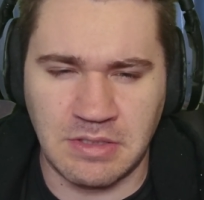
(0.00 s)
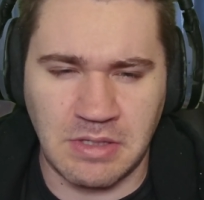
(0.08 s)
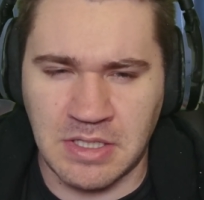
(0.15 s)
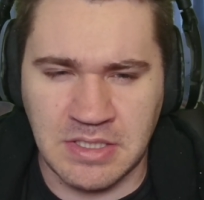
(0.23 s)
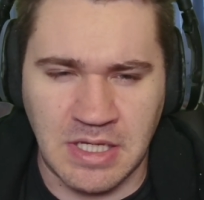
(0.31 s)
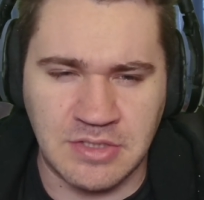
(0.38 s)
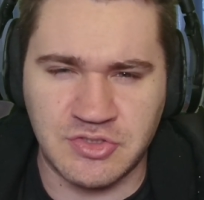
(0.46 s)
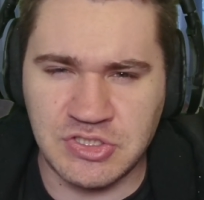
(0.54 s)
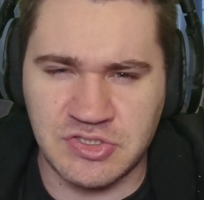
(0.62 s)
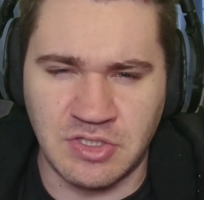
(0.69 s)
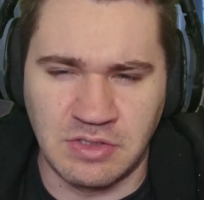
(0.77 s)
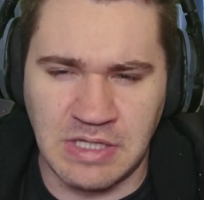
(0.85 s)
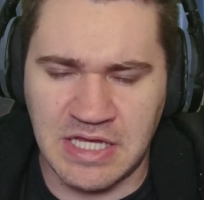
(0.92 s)
again, just
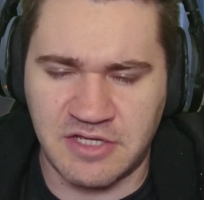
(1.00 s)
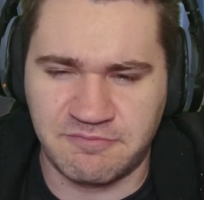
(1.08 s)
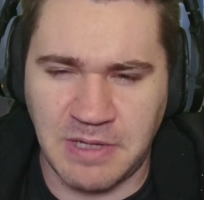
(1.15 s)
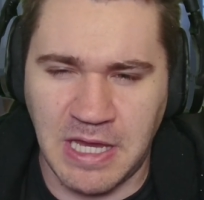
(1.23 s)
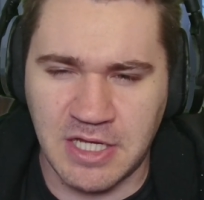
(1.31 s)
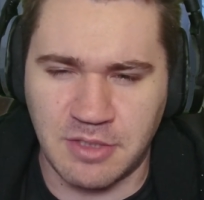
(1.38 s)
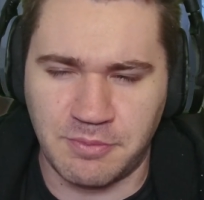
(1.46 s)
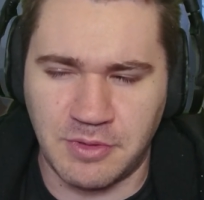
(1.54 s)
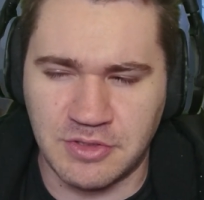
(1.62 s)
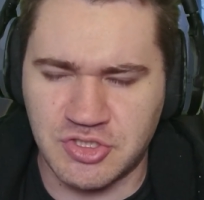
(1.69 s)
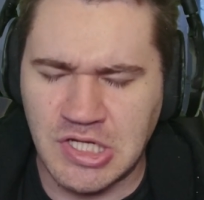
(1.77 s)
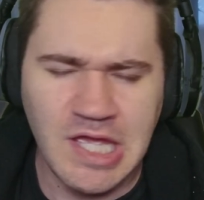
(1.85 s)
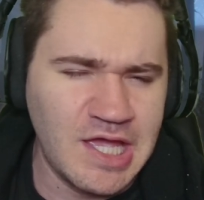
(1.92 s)
the lack of
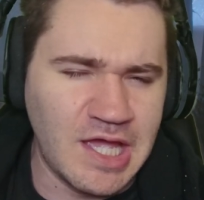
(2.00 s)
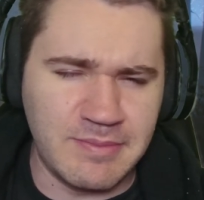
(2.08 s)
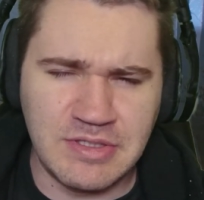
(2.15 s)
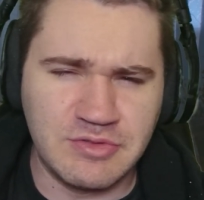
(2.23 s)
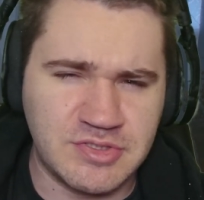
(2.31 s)
Pack-a-Punch. I mean, you